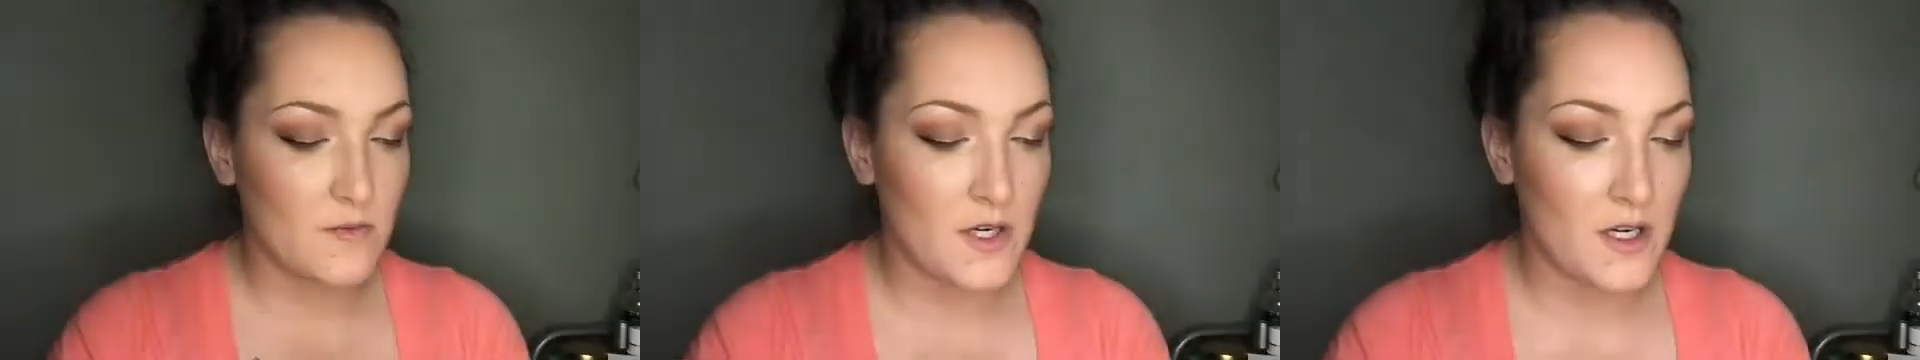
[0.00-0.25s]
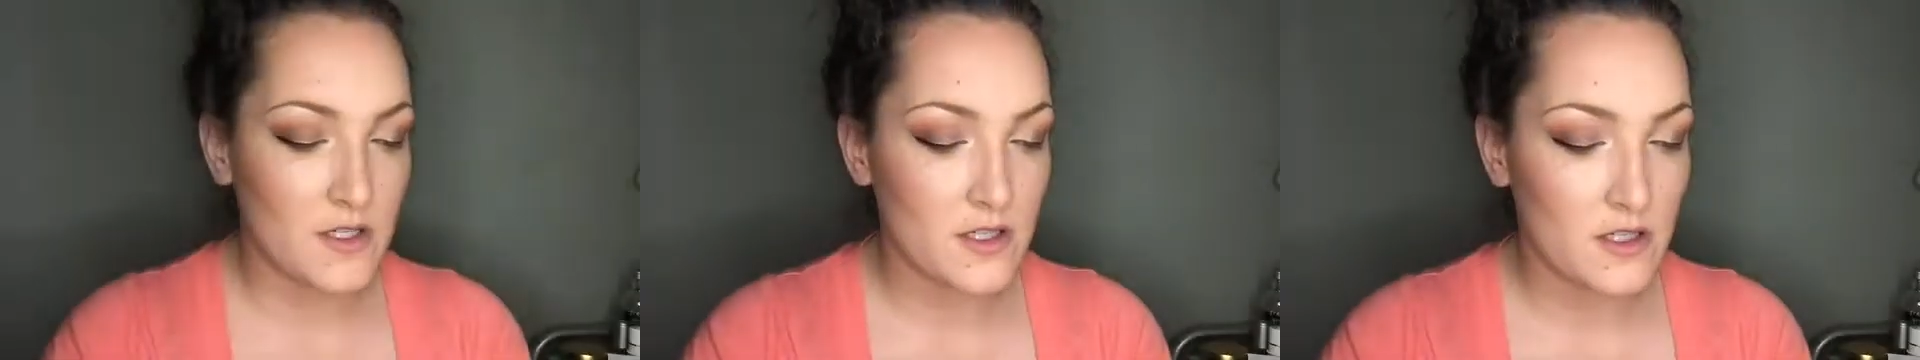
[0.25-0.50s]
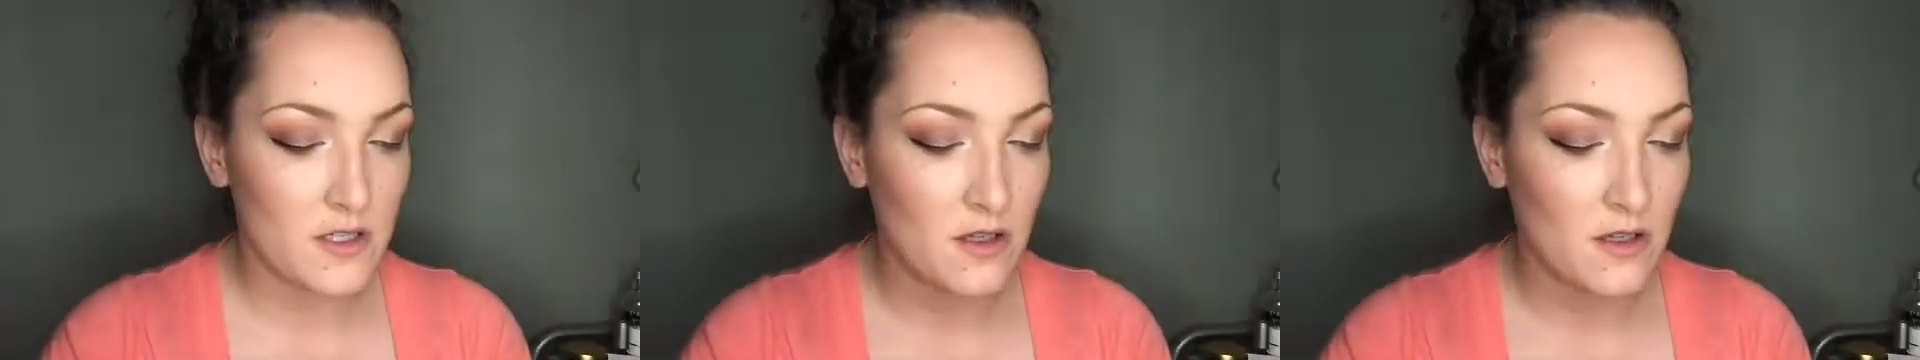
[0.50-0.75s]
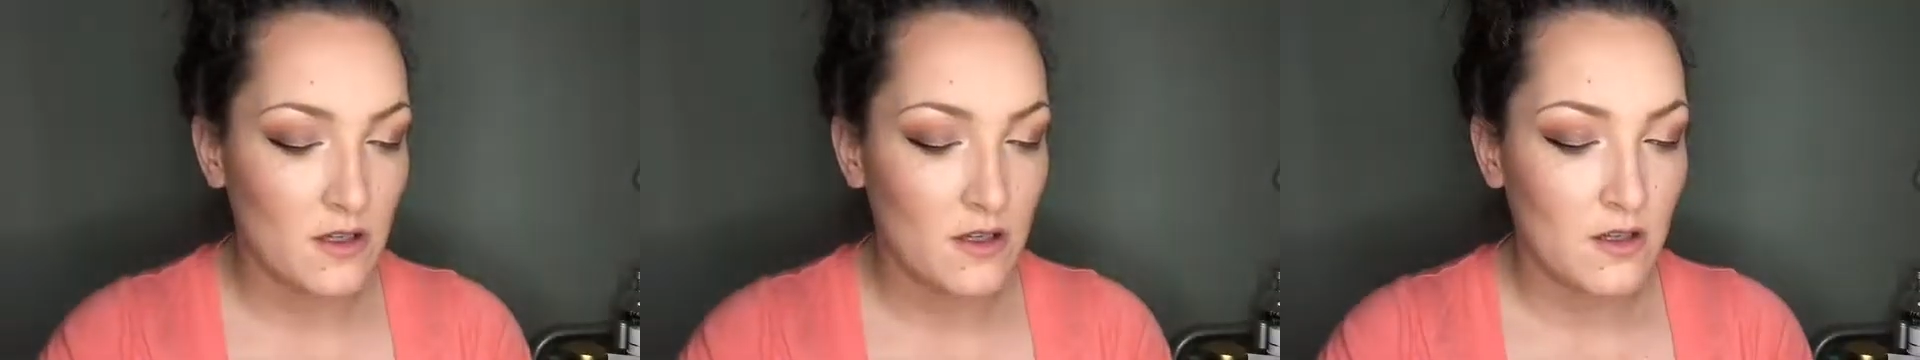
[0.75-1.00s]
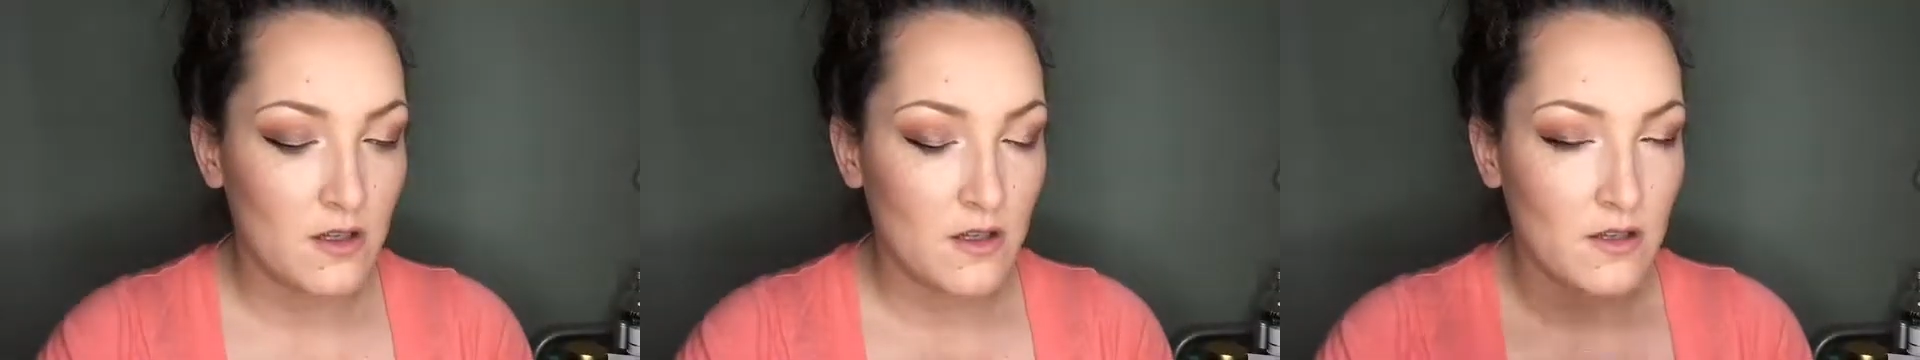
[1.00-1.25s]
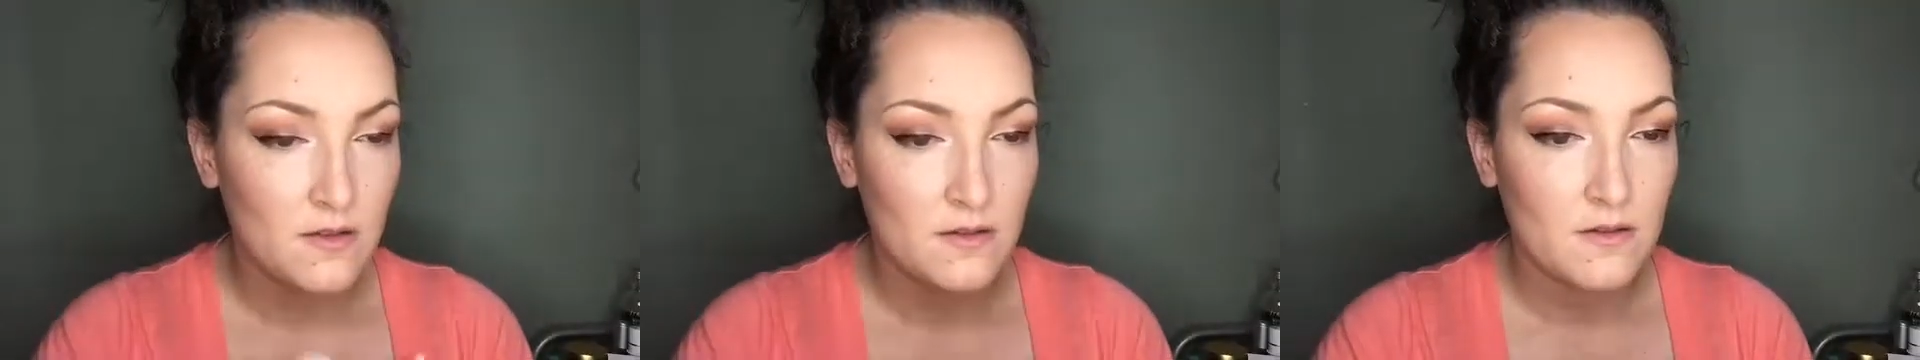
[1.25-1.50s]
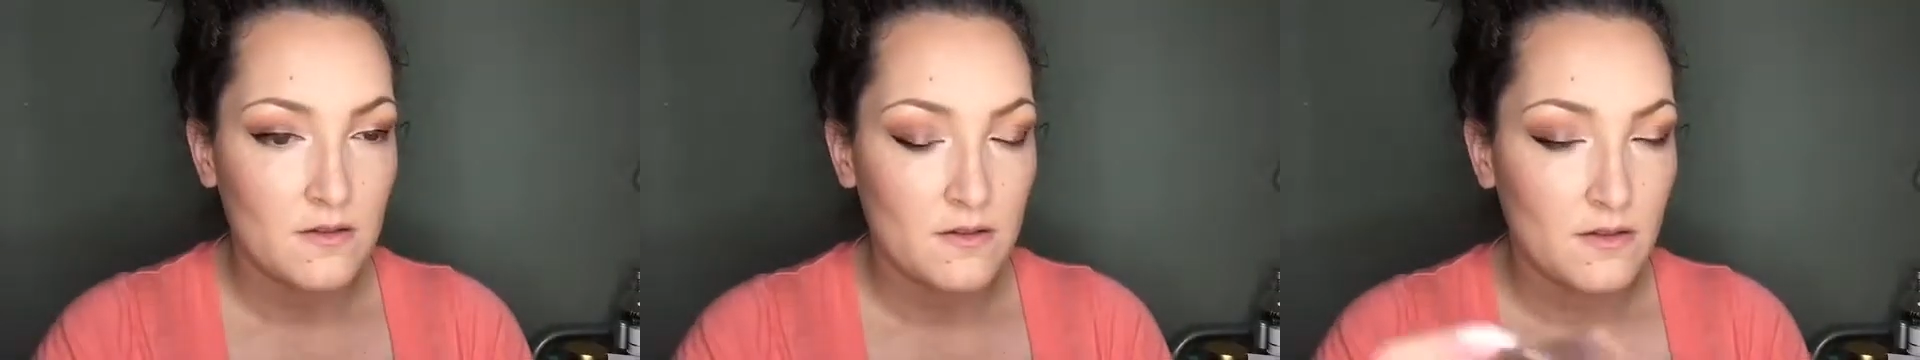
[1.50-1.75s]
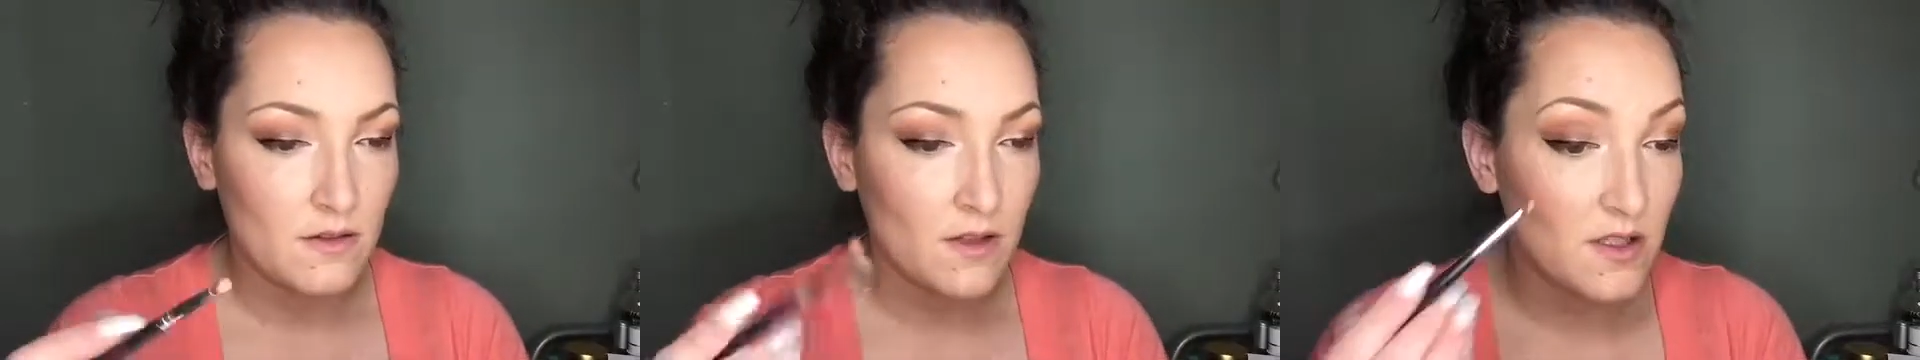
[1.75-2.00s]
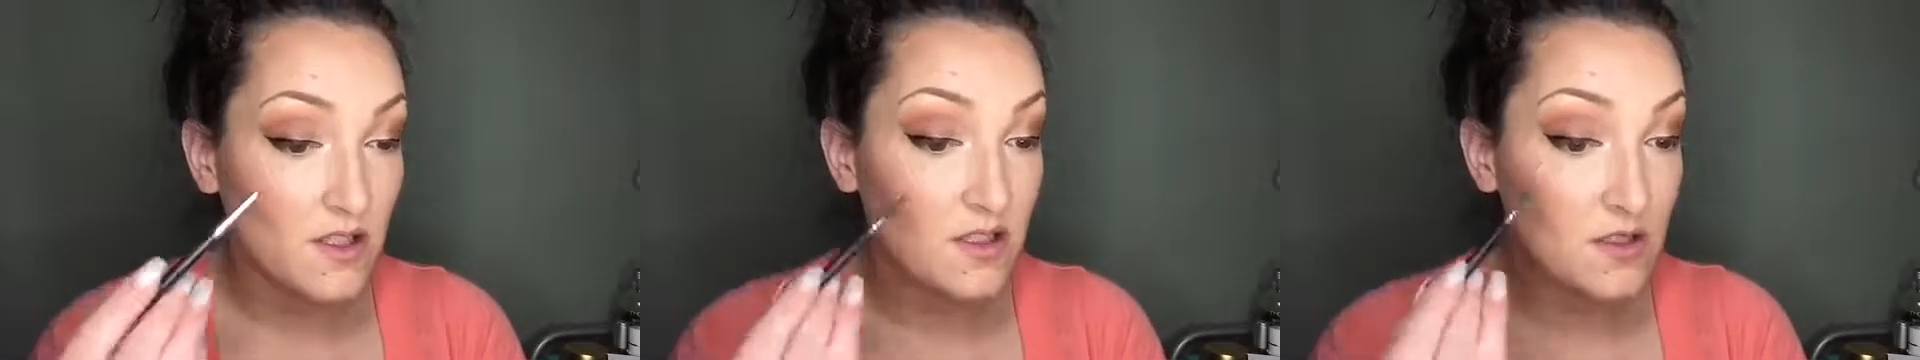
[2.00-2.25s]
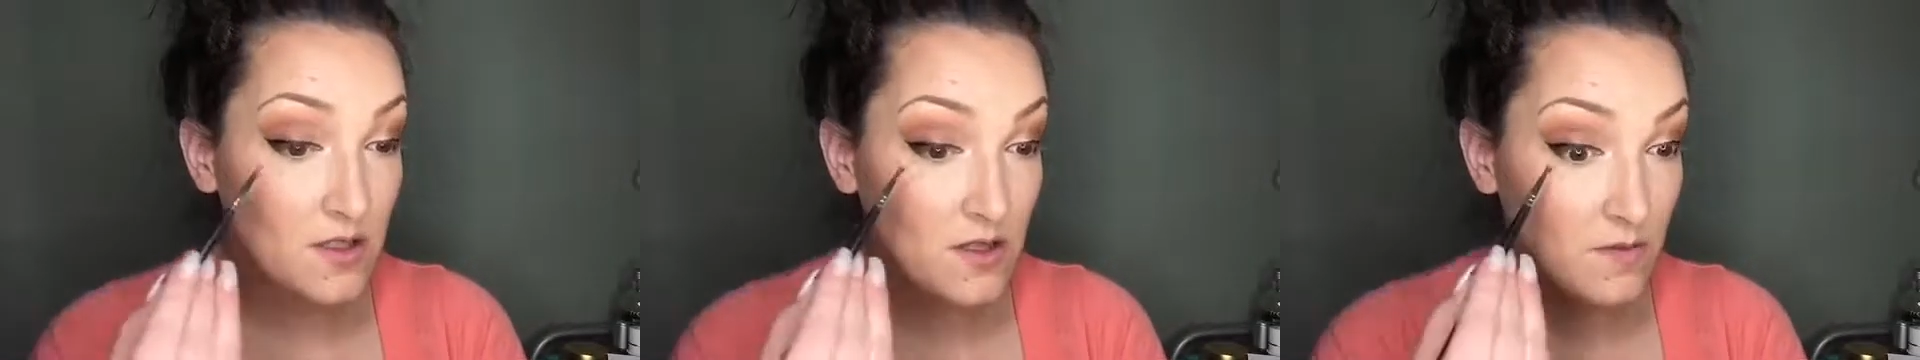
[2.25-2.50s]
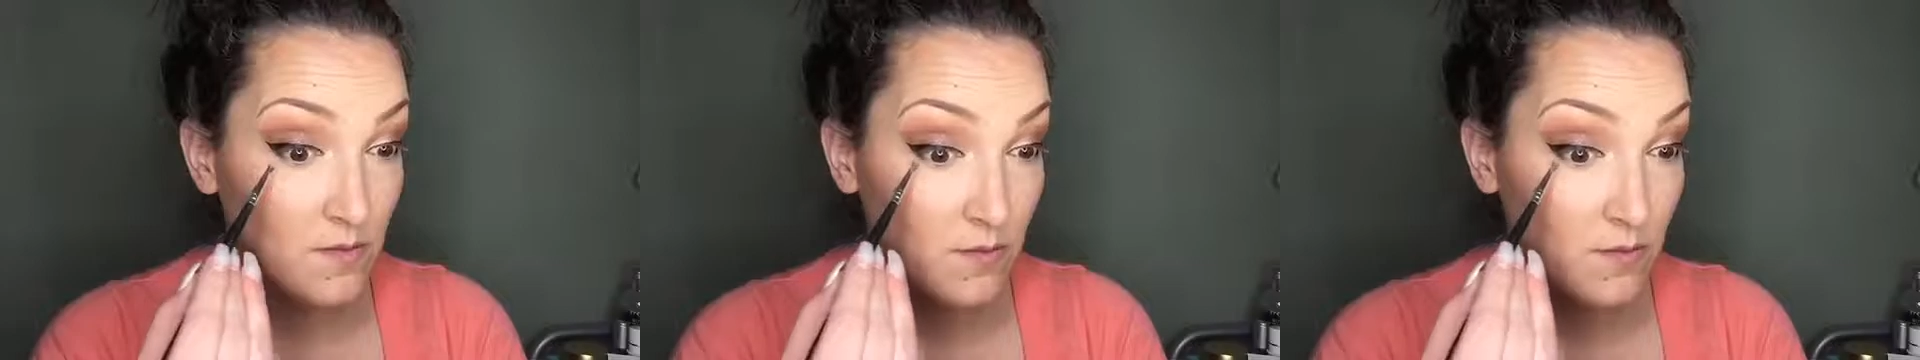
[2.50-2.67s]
brush and just